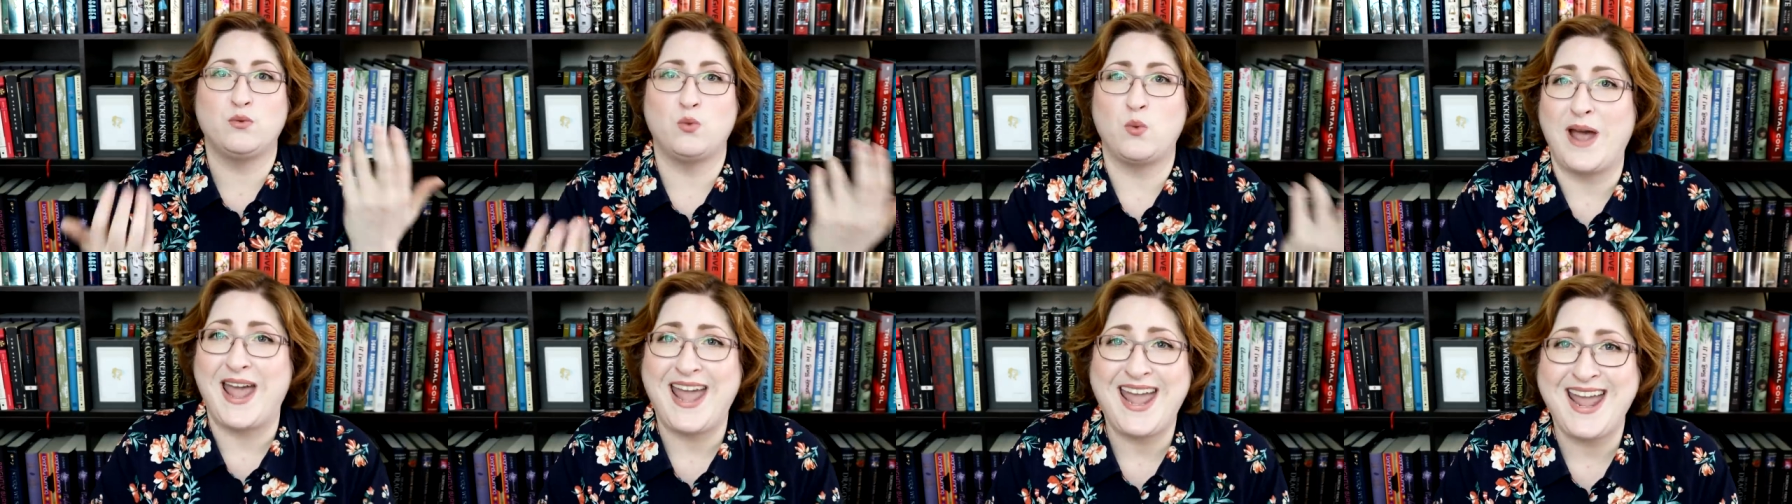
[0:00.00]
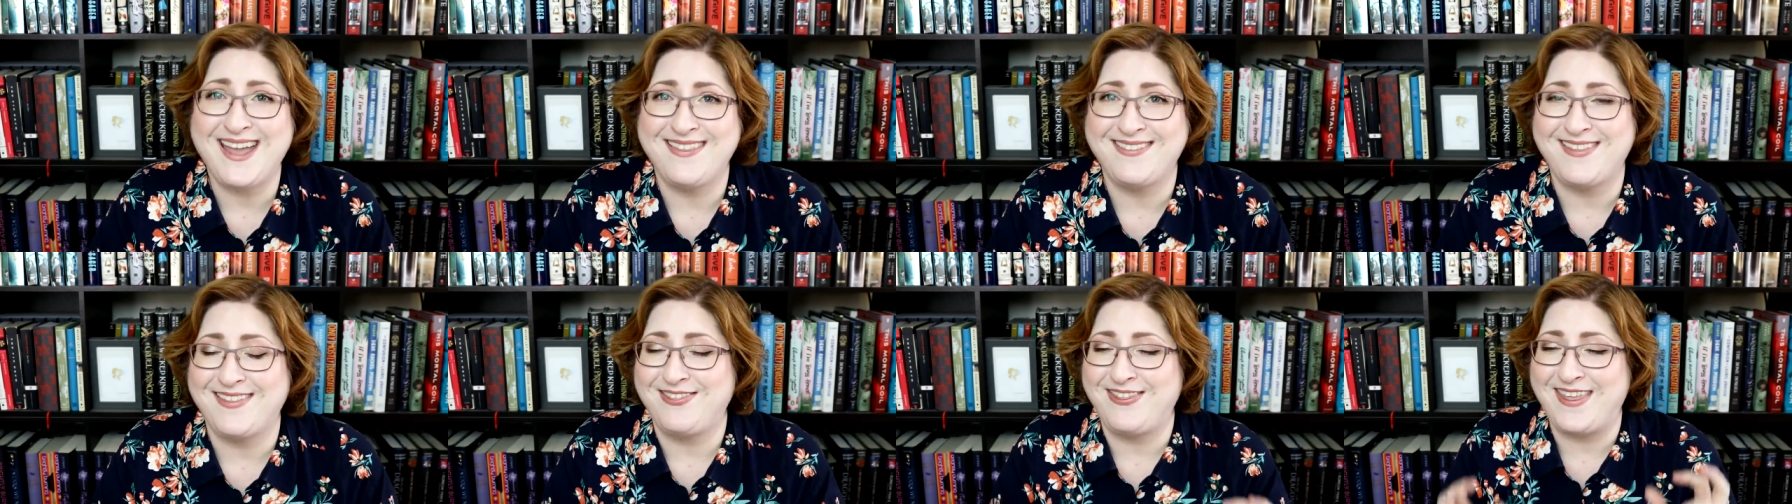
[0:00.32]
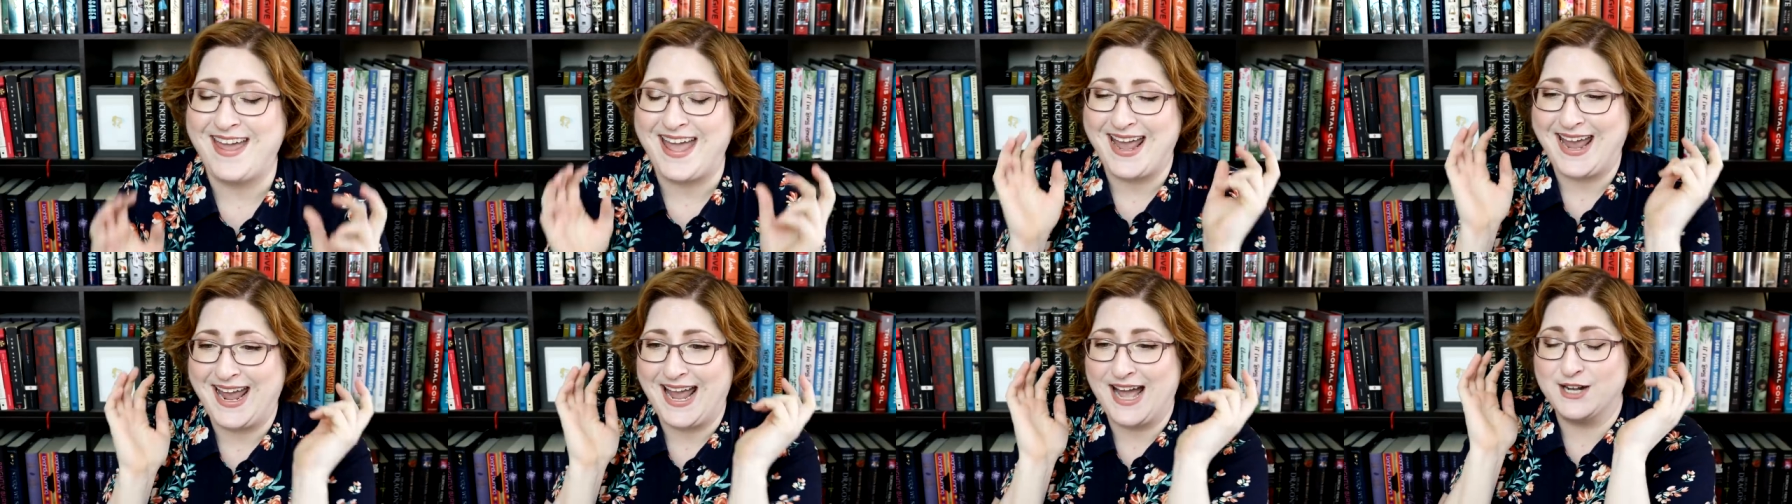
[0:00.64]
way that
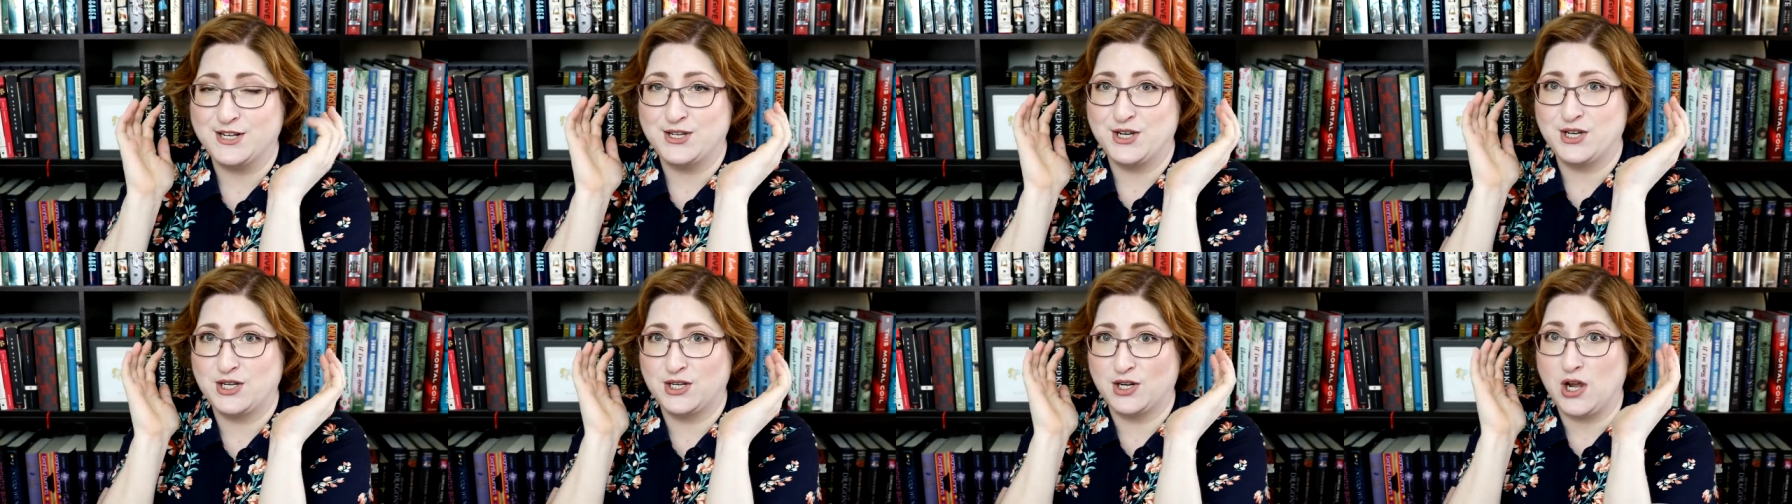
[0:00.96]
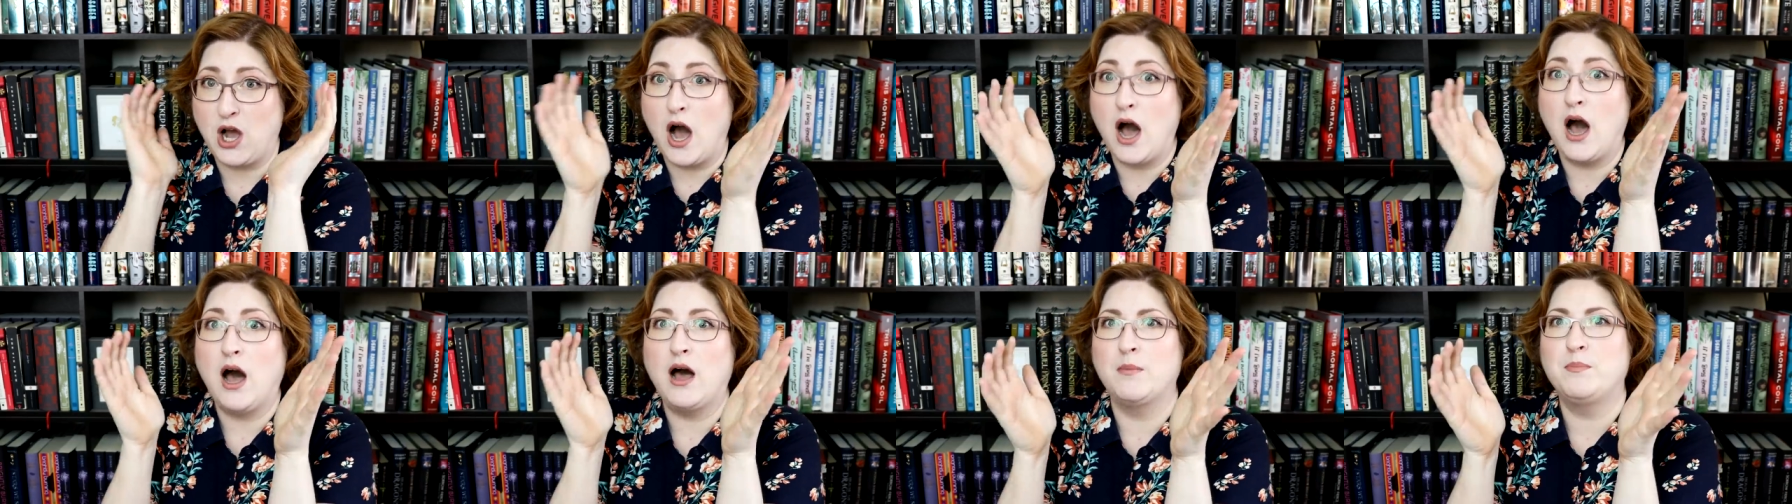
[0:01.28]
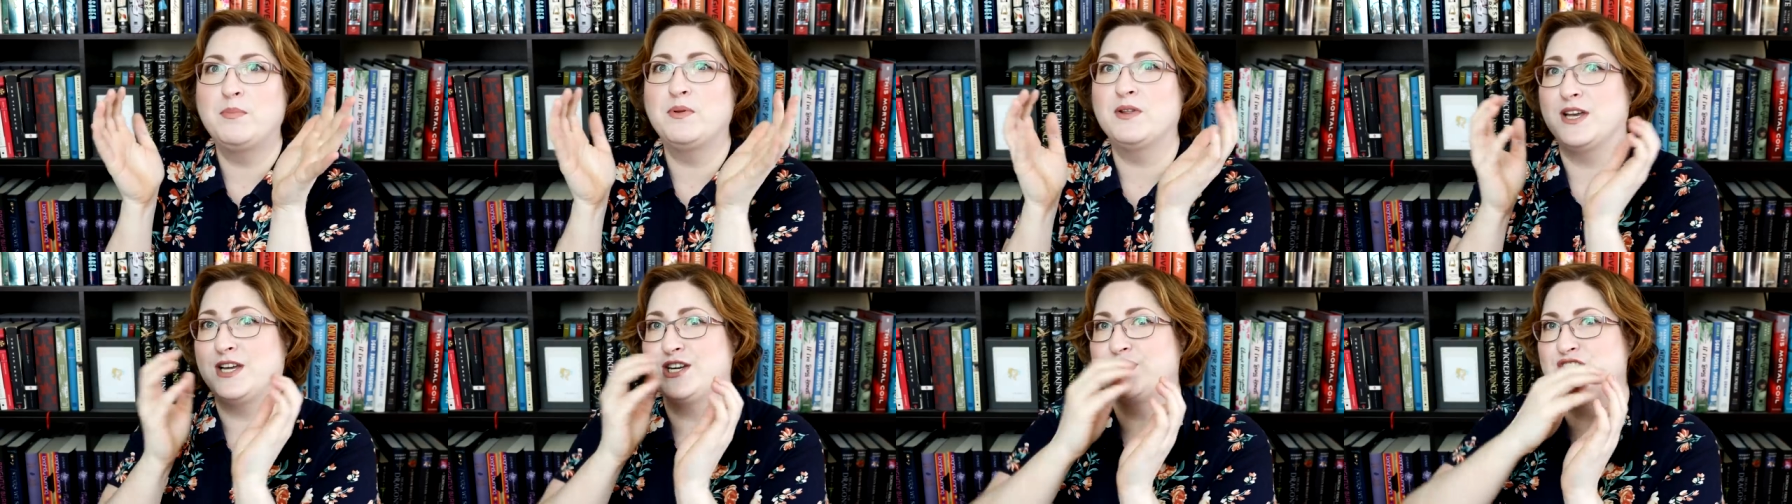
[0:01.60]
they
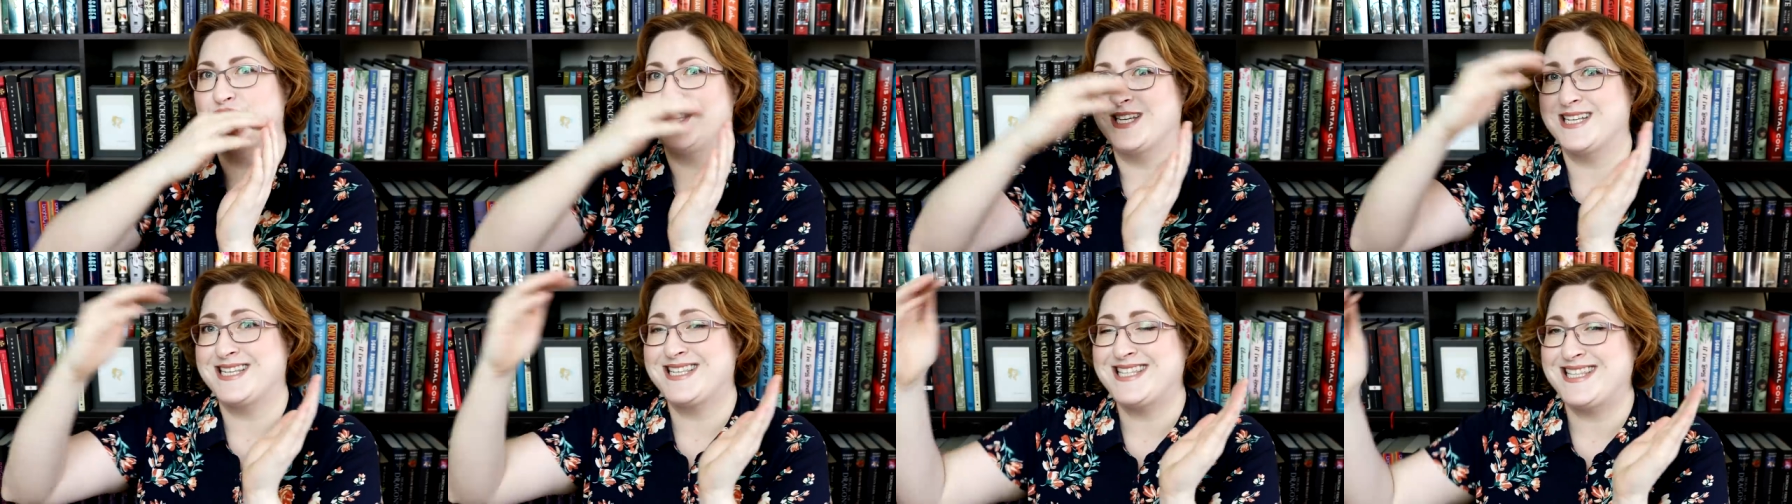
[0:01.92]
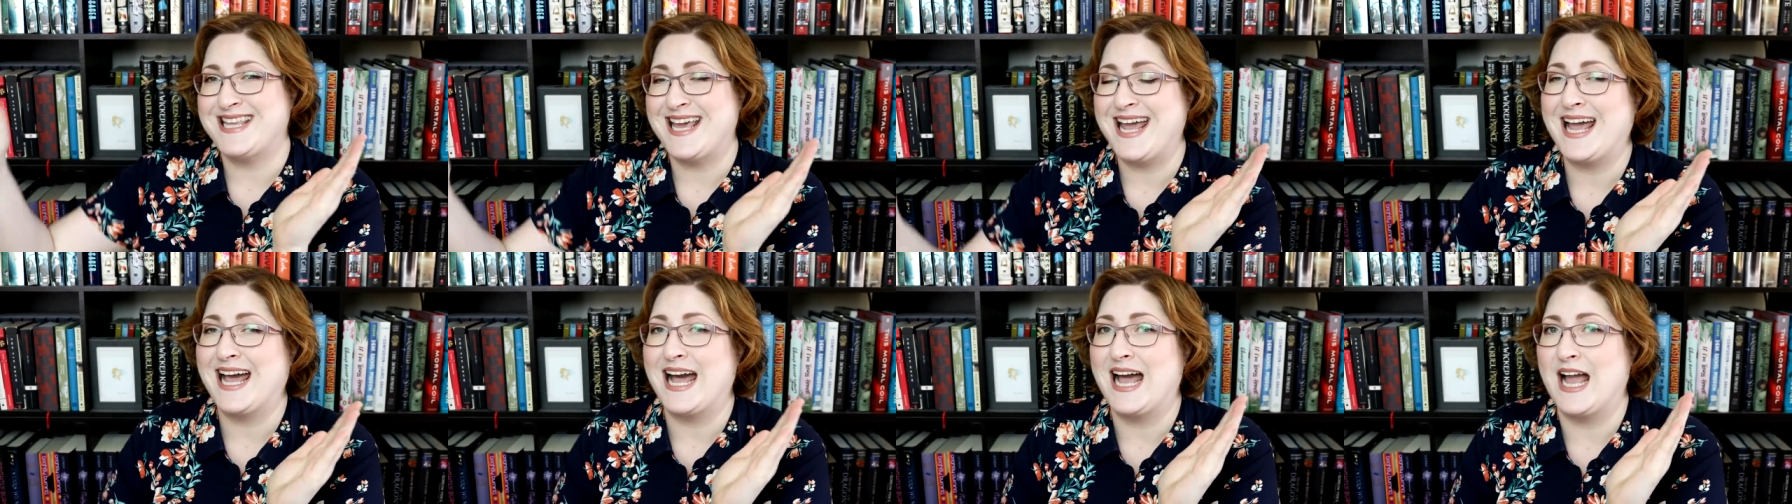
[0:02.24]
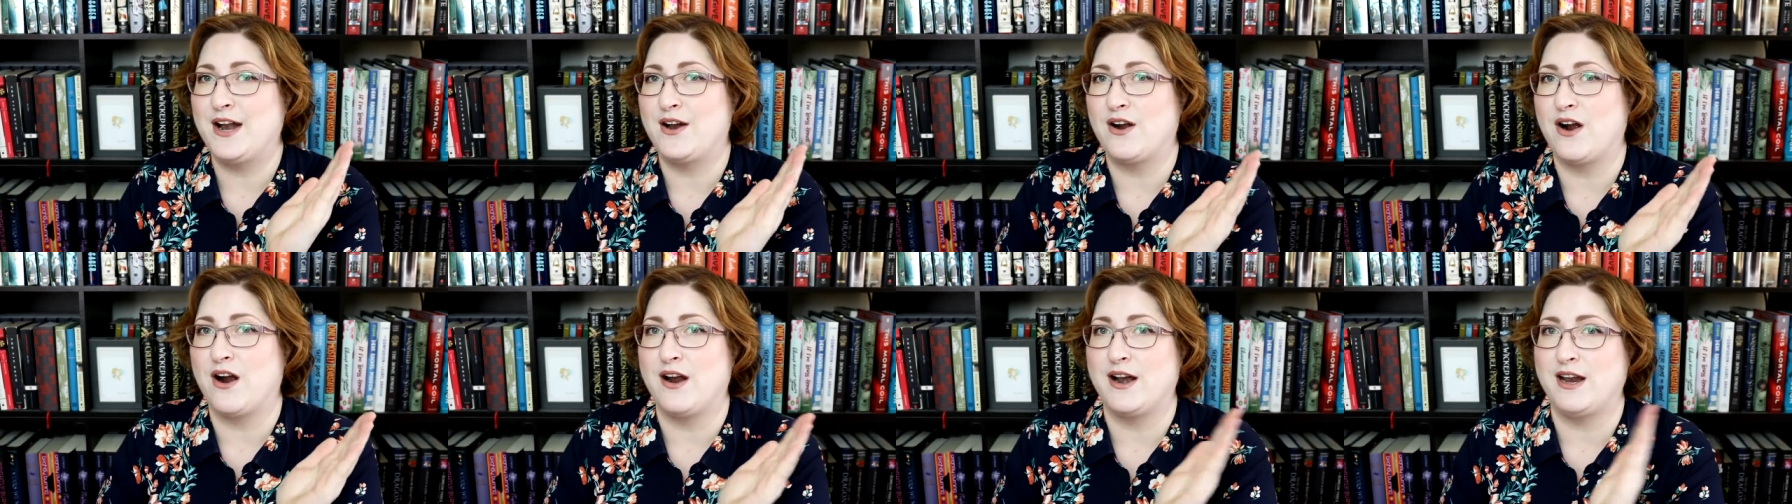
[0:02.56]
accomplish this thing
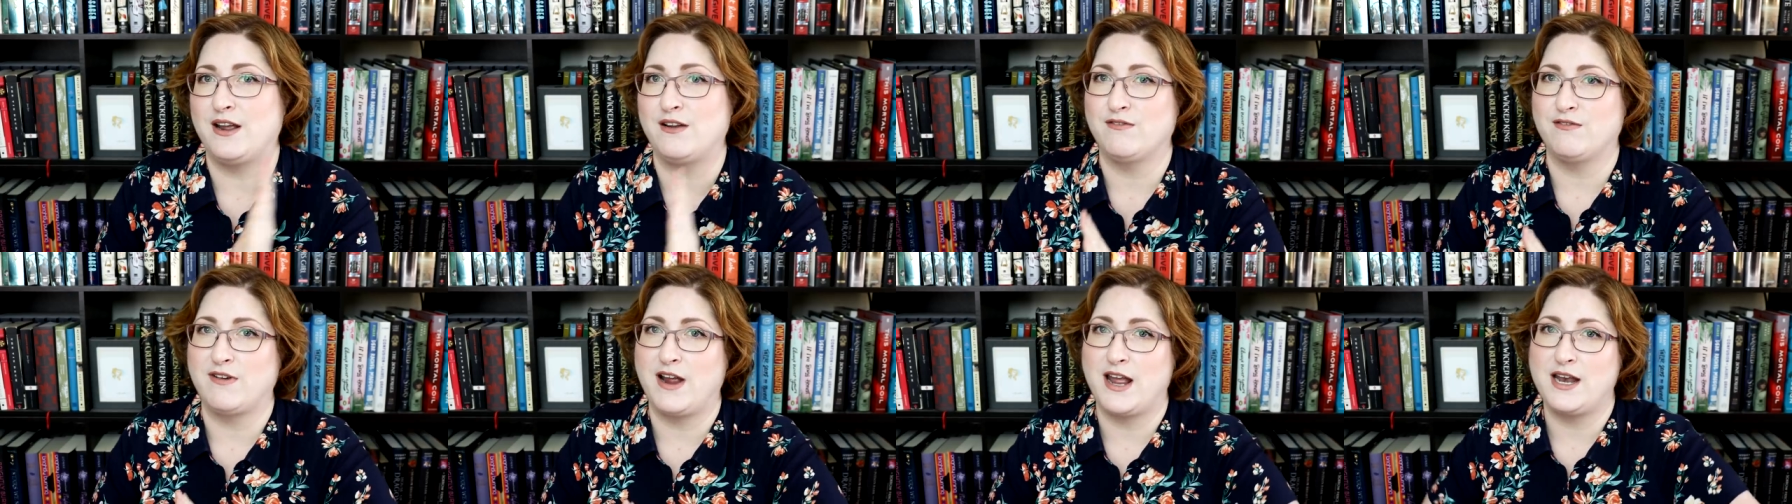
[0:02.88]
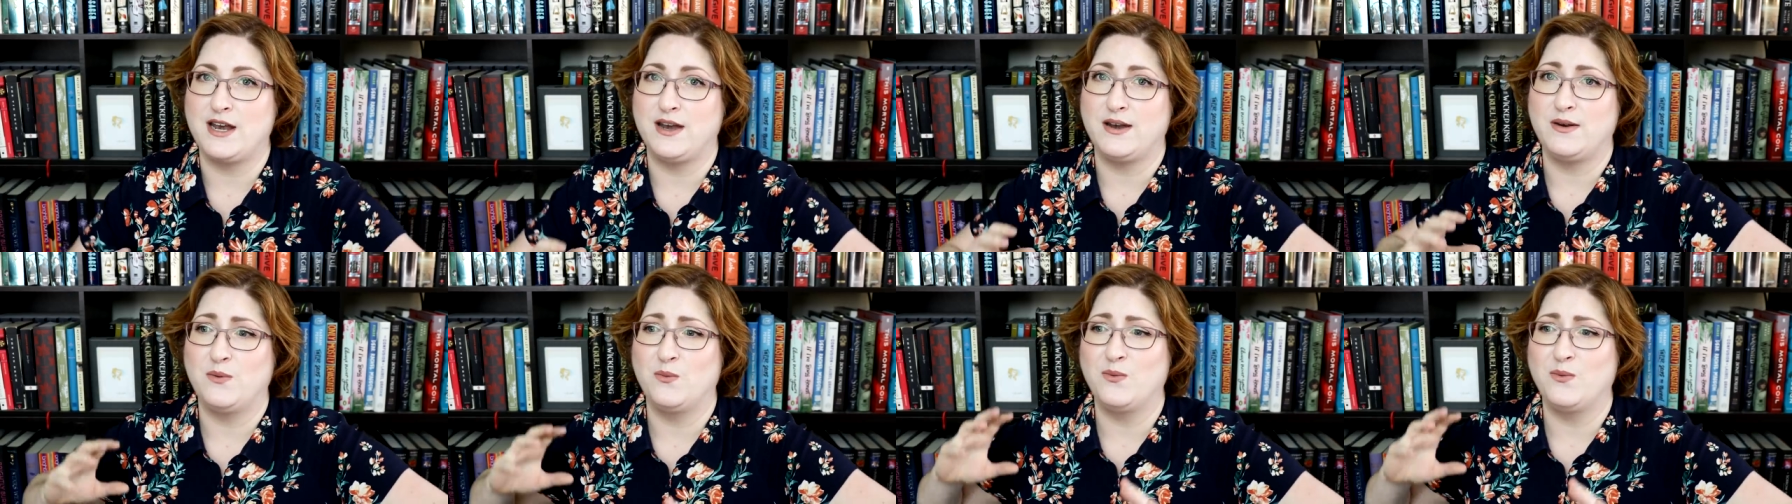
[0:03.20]
I'd already written.